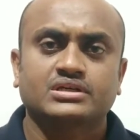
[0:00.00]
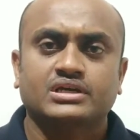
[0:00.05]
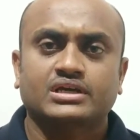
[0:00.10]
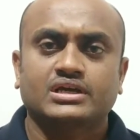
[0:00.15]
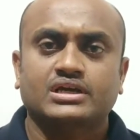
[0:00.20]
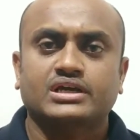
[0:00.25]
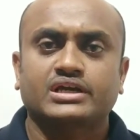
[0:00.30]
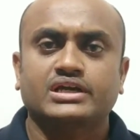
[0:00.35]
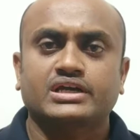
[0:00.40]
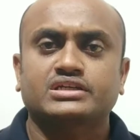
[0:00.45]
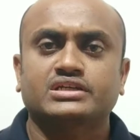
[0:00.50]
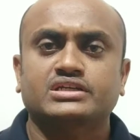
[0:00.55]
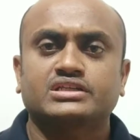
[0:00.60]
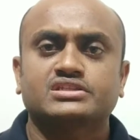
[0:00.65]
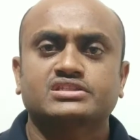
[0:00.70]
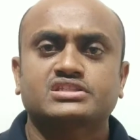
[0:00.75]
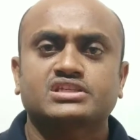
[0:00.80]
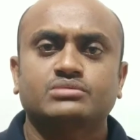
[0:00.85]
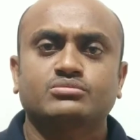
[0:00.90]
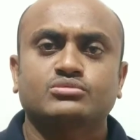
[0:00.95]
And in the
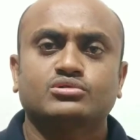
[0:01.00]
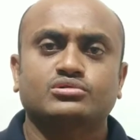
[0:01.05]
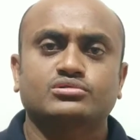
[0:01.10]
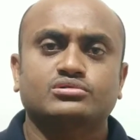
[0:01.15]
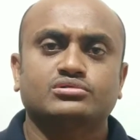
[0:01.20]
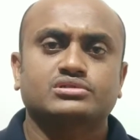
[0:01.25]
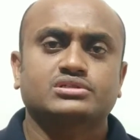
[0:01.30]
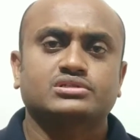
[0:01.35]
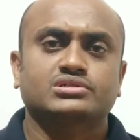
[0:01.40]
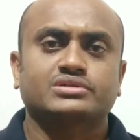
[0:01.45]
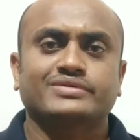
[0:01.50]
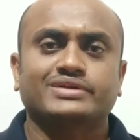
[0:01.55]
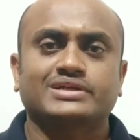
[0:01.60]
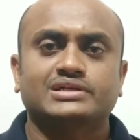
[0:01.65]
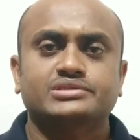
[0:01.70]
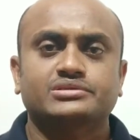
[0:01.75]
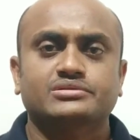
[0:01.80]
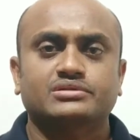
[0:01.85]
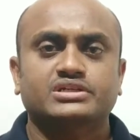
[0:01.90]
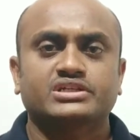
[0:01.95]
same course, you will
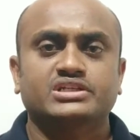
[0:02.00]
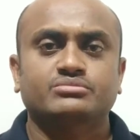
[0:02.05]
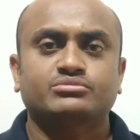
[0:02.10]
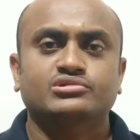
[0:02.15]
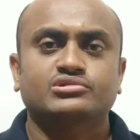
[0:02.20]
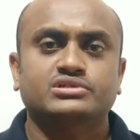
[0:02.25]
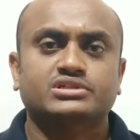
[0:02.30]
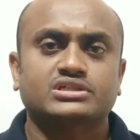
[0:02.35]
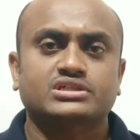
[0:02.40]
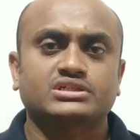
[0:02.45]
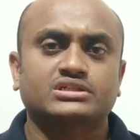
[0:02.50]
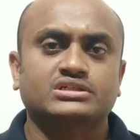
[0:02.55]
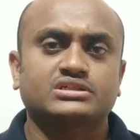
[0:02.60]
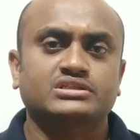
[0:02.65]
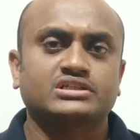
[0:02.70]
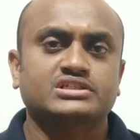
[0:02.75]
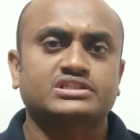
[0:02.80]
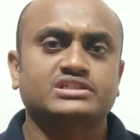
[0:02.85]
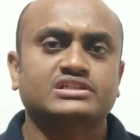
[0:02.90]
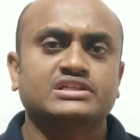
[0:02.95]
also learn about
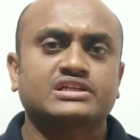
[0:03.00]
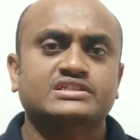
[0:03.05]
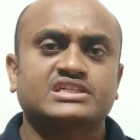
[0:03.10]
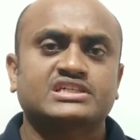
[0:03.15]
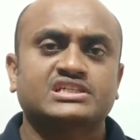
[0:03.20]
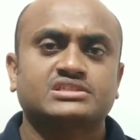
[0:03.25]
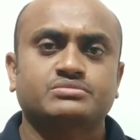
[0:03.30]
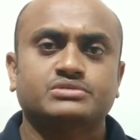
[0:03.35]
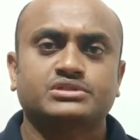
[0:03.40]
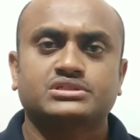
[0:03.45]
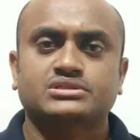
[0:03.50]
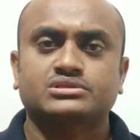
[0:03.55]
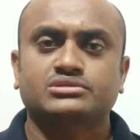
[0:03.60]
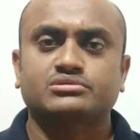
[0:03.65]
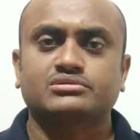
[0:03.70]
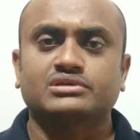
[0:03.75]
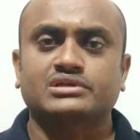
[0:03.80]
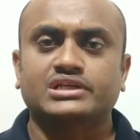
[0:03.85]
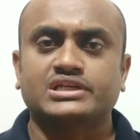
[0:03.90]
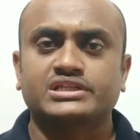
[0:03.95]
the signal transmission through
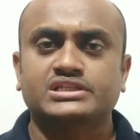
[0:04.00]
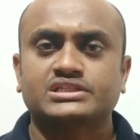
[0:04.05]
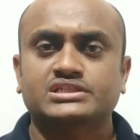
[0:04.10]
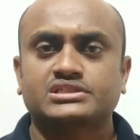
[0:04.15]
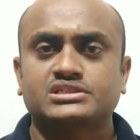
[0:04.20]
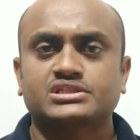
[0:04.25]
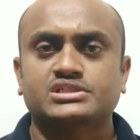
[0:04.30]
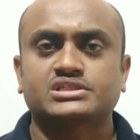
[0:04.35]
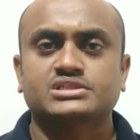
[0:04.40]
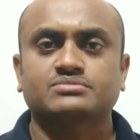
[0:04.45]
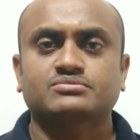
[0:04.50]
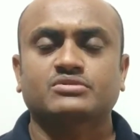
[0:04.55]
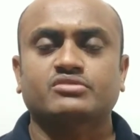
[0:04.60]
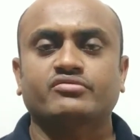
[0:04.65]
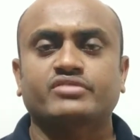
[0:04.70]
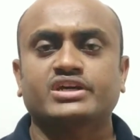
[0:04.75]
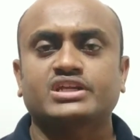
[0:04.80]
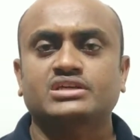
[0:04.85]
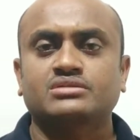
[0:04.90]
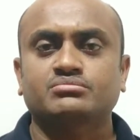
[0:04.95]
the linear system, a
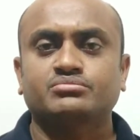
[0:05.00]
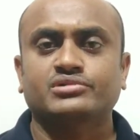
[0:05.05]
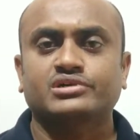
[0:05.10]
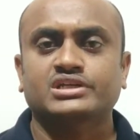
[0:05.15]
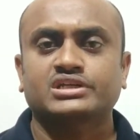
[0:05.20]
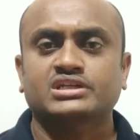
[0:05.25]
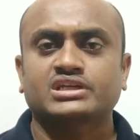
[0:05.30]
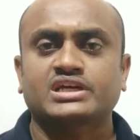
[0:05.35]
very important